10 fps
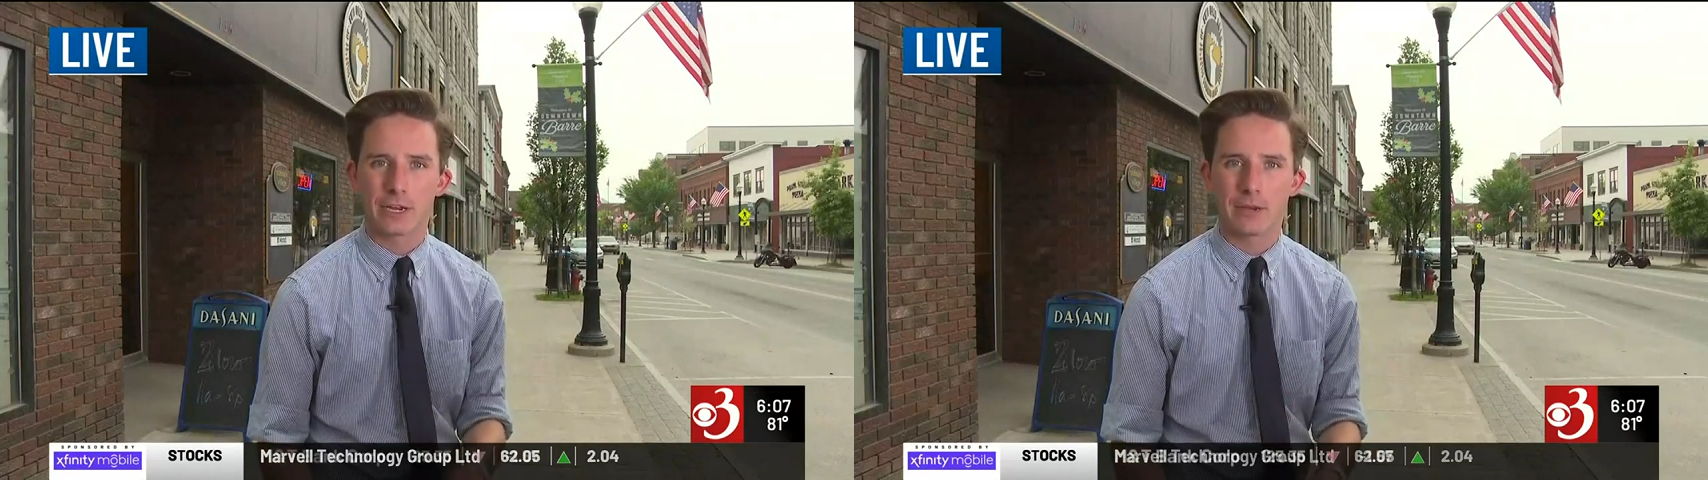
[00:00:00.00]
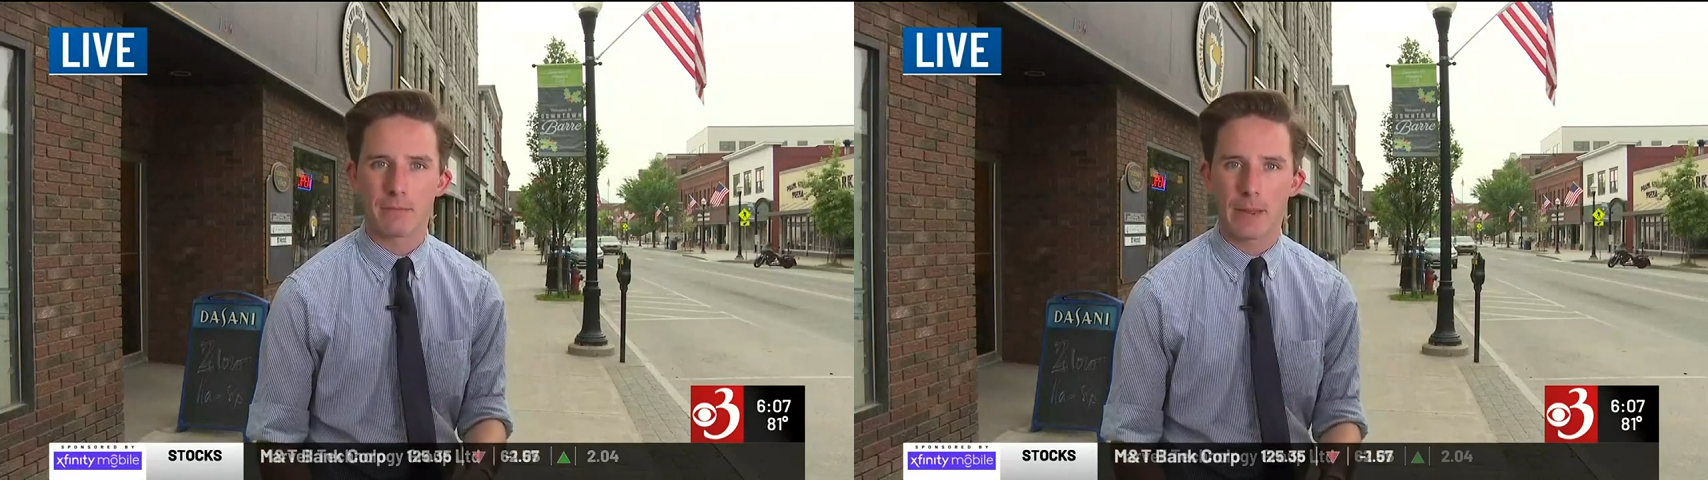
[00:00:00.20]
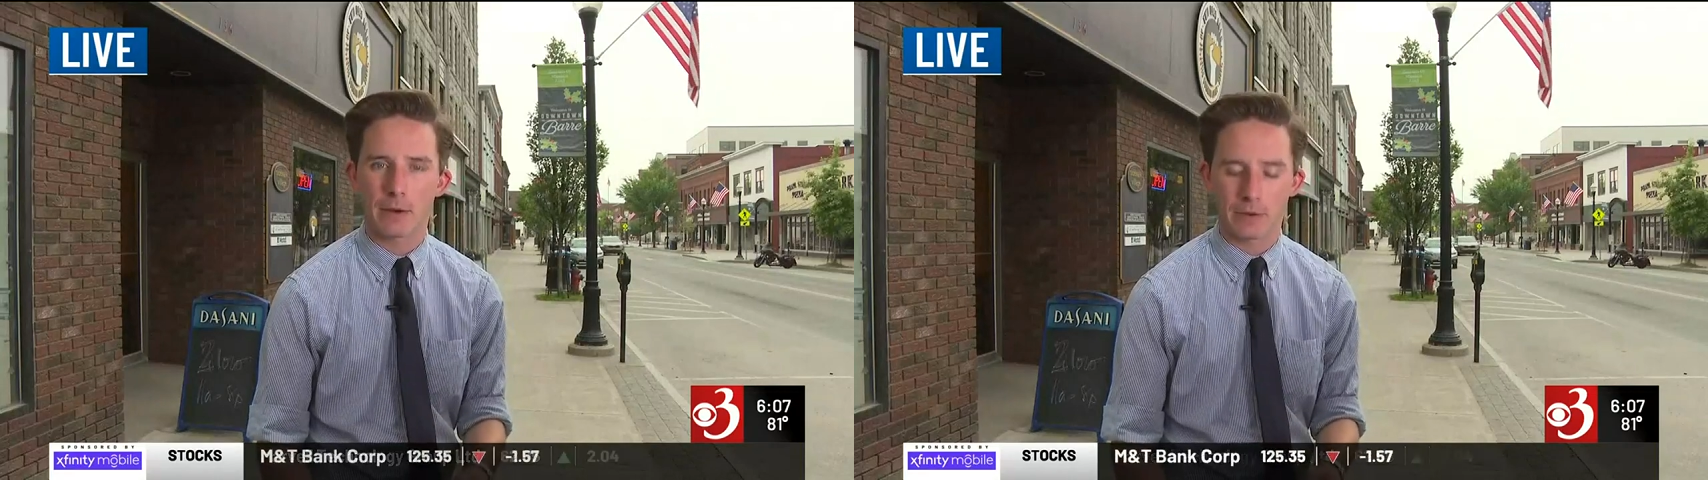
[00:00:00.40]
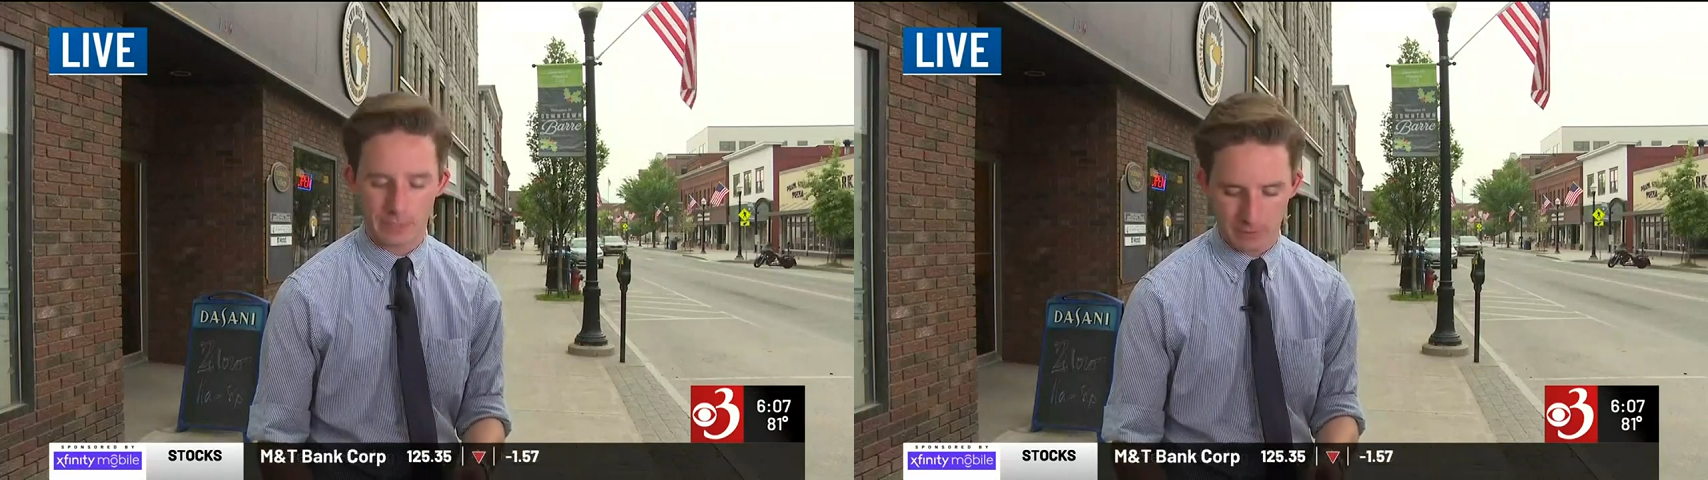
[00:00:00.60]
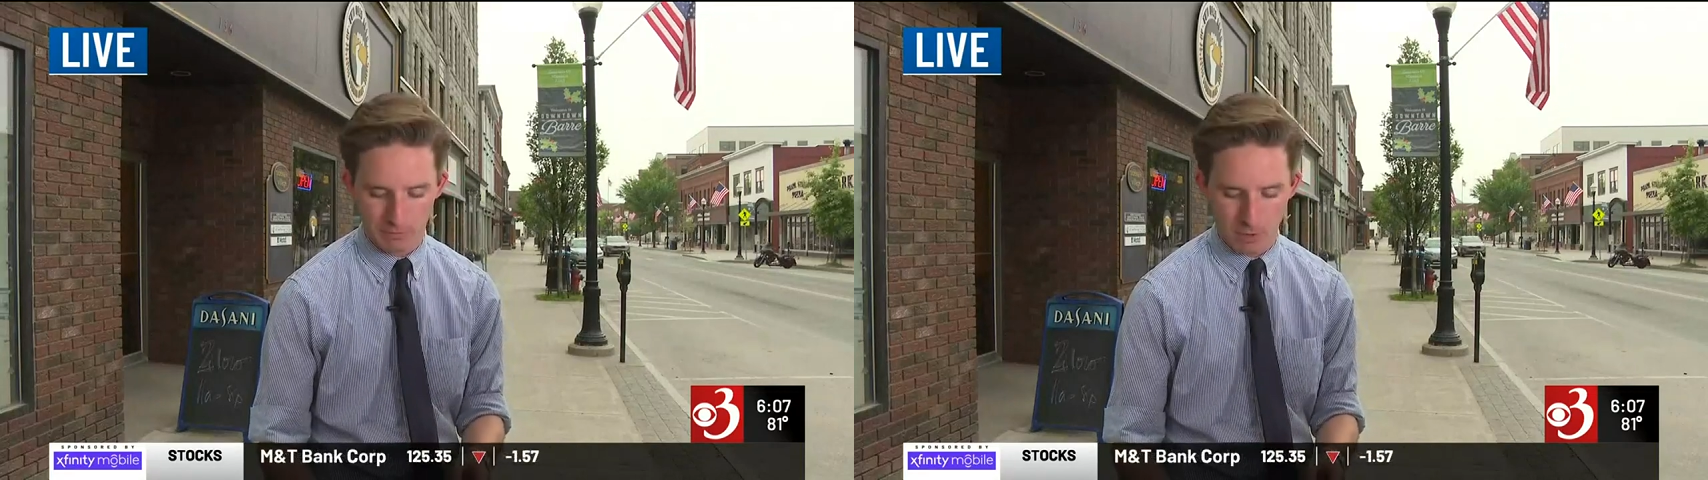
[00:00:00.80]
in Barre
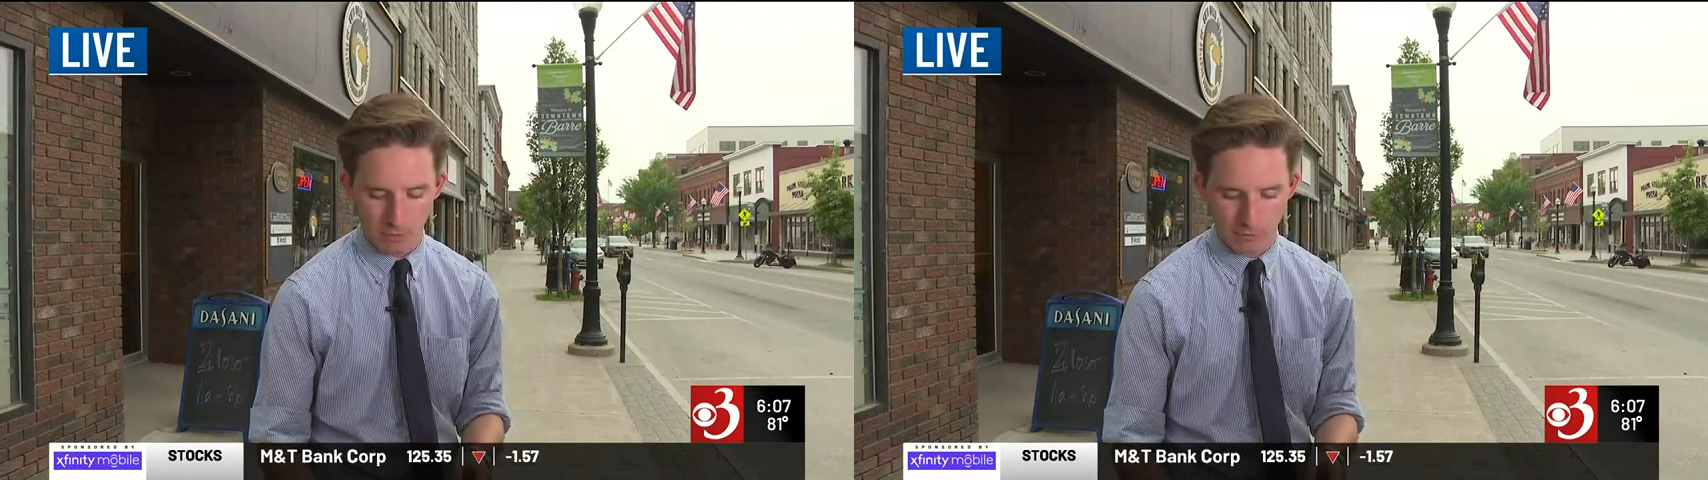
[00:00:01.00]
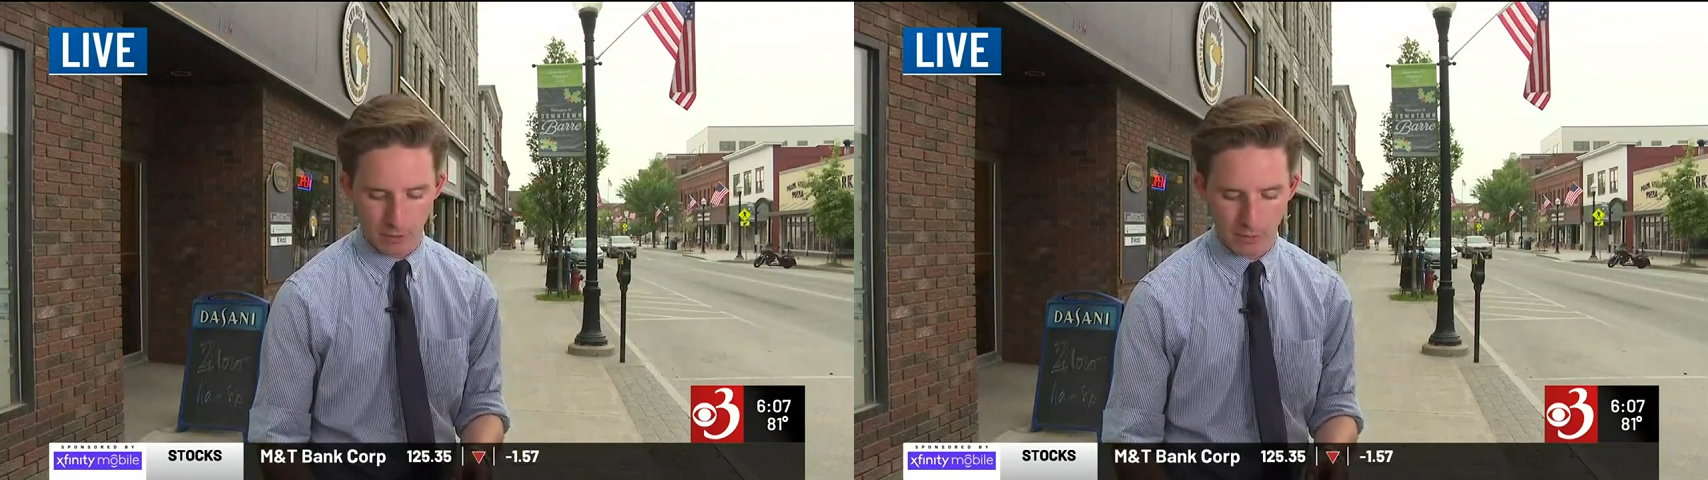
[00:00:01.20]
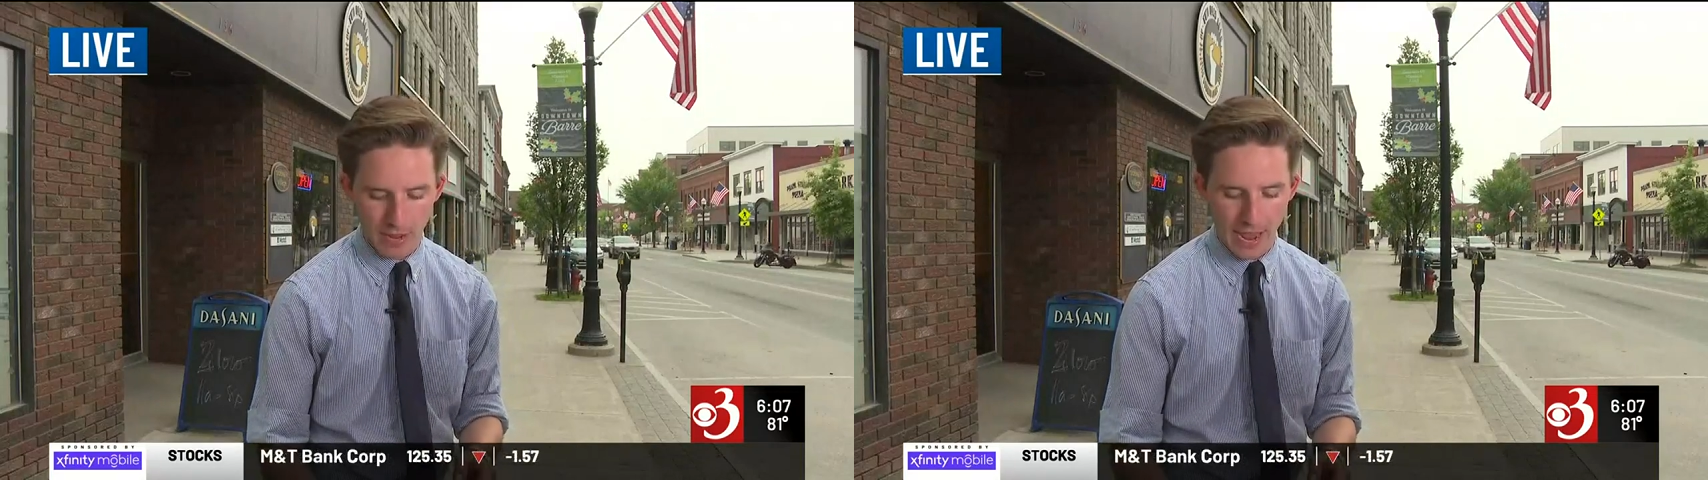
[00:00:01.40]
tomorrow,